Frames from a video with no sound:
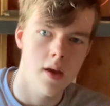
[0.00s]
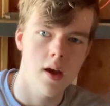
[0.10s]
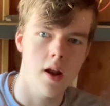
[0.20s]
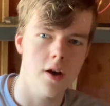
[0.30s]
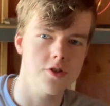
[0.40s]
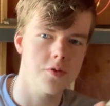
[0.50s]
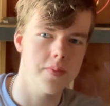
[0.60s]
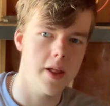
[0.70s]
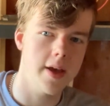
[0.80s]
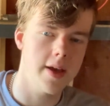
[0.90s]
I also
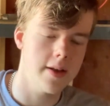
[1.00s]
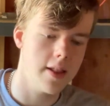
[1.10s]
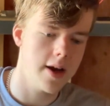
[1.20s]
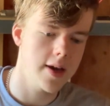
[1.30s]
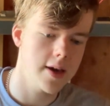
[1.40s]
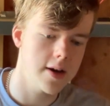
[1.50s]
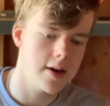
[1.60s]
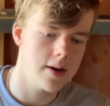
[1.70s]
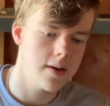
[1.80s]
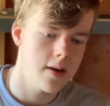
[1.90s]
plan, like,
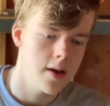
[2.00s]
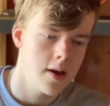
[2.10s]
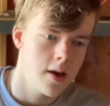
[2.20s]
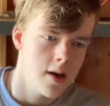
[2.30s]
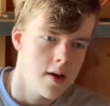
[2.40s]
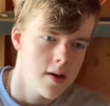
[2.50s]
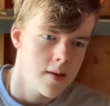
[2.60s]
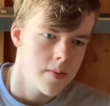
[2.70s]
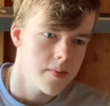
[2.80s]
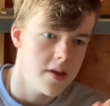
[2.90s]

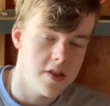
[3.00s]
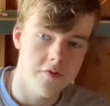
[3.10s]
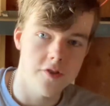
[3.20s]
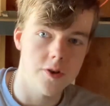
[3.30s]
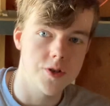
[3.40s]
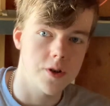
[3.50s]
in the future,